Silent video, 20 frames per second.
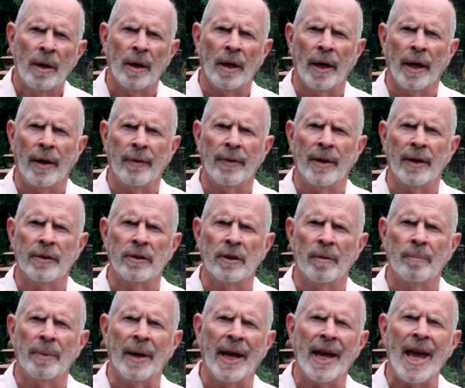I had that
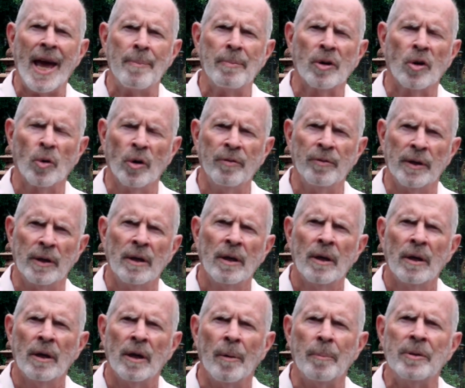done by Hap Griffin
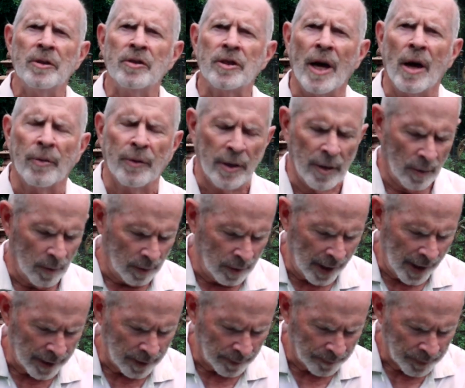up in South
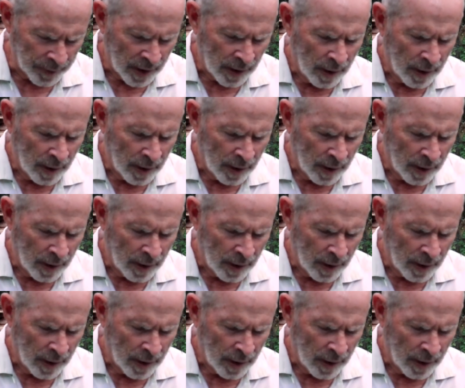Carolina.